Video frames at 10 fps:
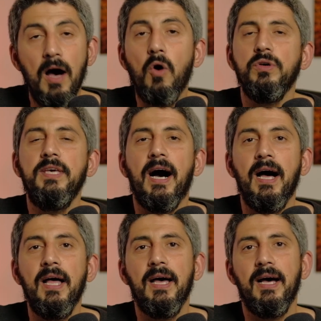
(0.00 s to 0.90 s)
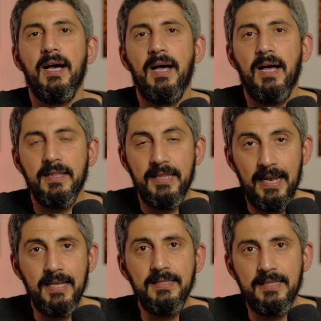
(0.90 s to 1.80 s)
Oh yeah, the
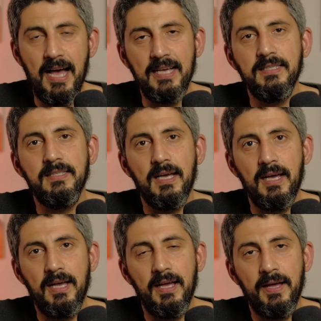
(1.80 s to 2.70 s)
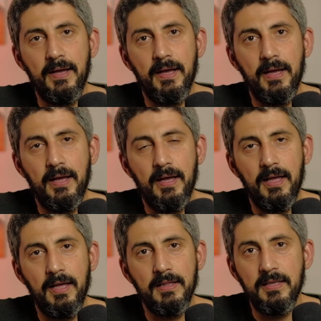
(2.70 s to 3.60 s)
lens does
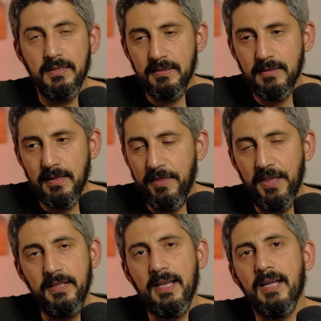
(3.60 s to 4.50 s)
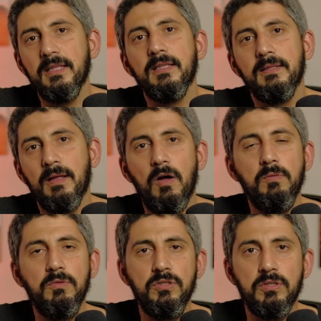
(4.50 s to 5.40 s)
the thing that
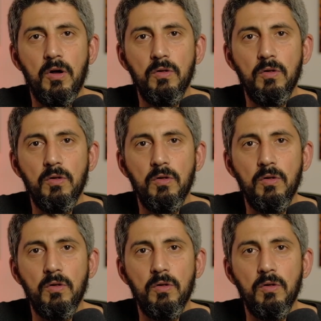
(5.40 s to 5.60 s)
almost all